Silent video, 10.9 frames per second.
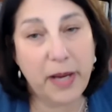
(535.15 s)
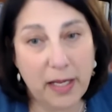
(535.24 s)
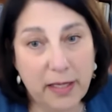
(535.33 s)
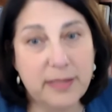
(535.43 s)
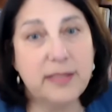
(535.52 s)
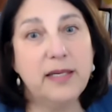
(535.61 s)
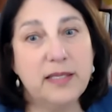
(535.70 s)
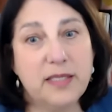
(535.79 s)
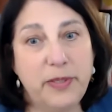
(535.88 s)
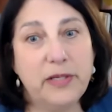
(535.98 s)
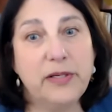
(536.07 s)
policy
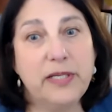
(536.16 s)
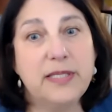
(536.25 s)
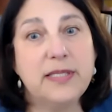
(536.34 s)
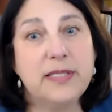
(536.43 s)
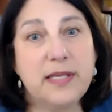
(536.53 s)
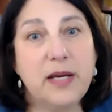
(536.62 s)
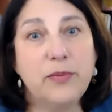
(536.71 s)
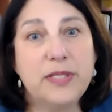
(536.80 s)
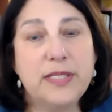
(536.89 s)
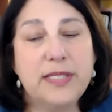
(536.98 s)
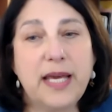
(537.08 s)
experiences, I
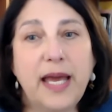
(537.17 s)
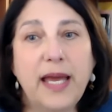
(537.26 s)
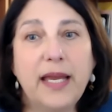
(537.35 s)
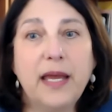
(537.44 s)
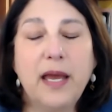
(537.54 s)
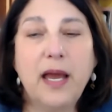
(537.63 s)
would say,